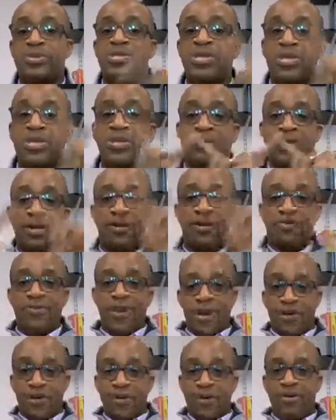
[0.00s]
Particularly if
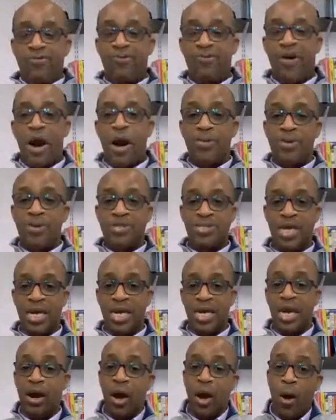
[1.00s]
they are in environments
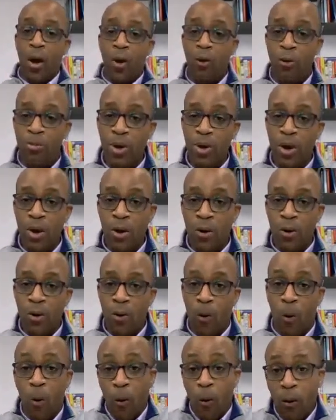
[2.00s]
like at home,
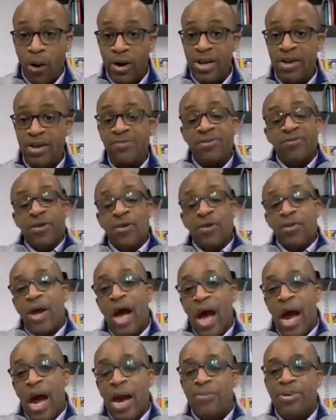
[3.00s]
or even if they're in
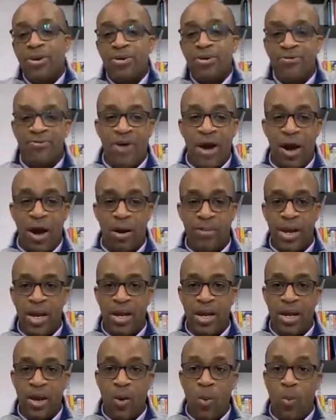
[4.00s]
a hybrid
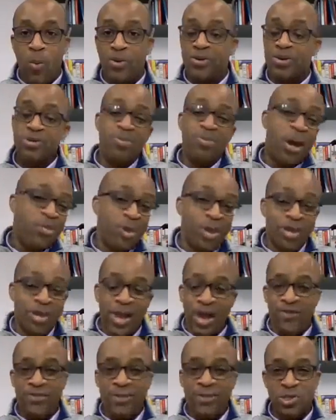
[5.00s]
environment where there might be a
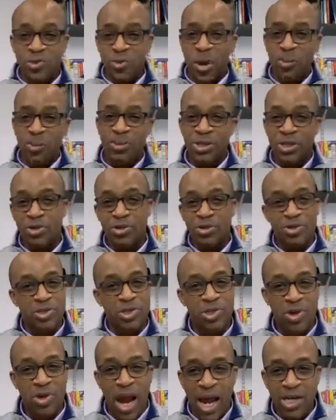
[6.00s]
lot of disruption or
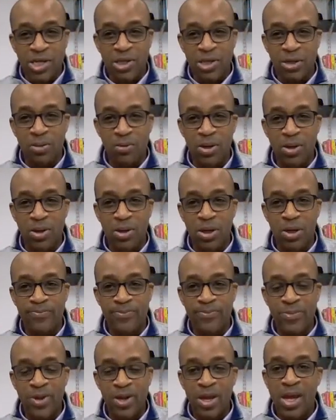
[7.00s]
distraction going
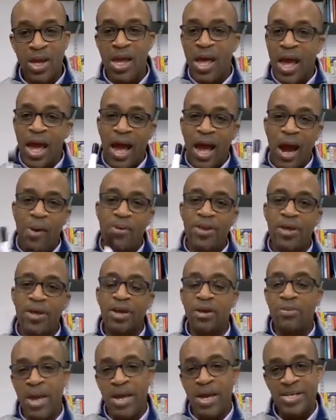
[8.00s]
on. How are they
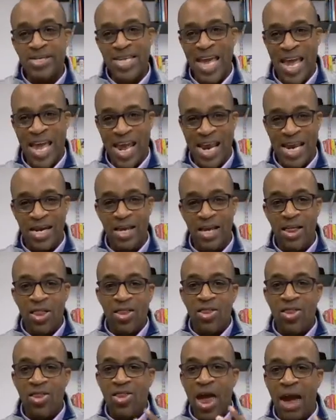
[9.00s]
going to maintain
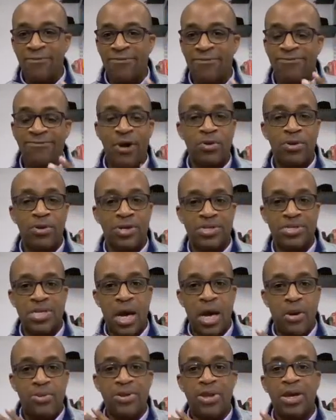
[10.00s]
that
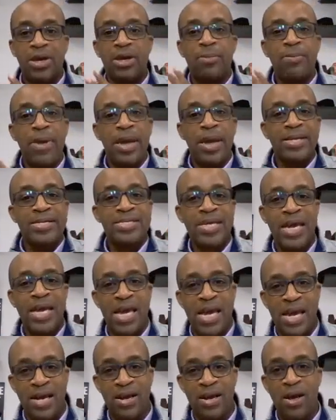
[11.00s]
focus? How are they going to
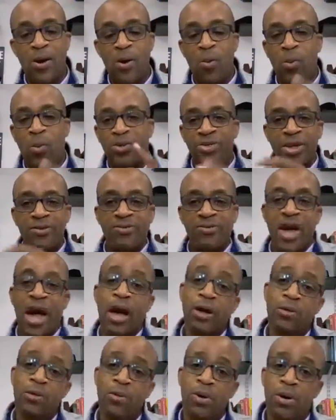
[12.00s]
maintain what they've
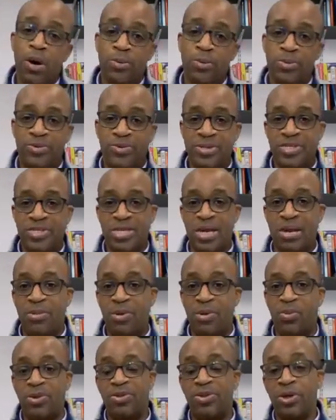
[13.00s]
got going on with the
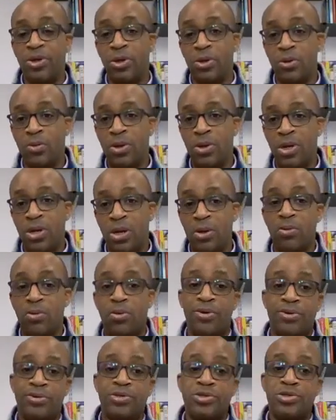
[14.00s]
team and with you in
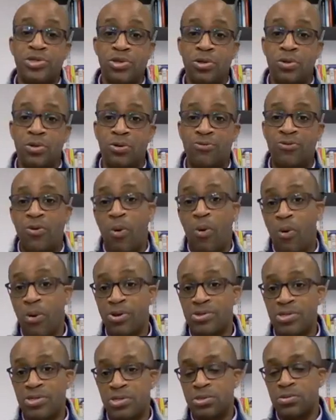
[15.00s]
order to, of
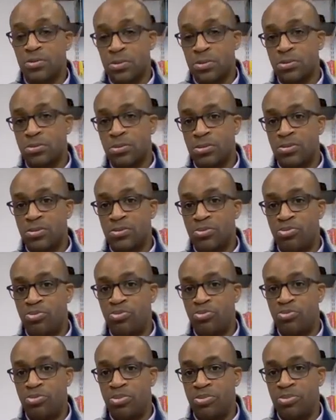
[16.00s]
course,
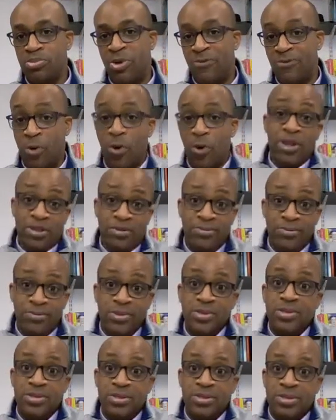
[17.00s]
avoid
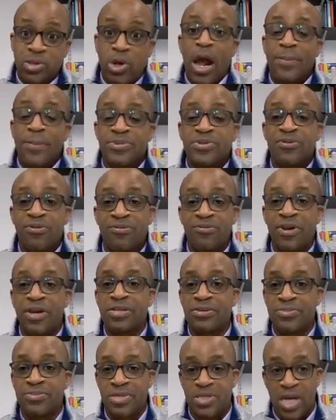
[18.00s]
the traps of the
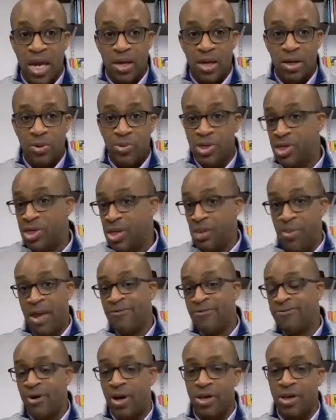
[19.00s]
victim cycle, which they may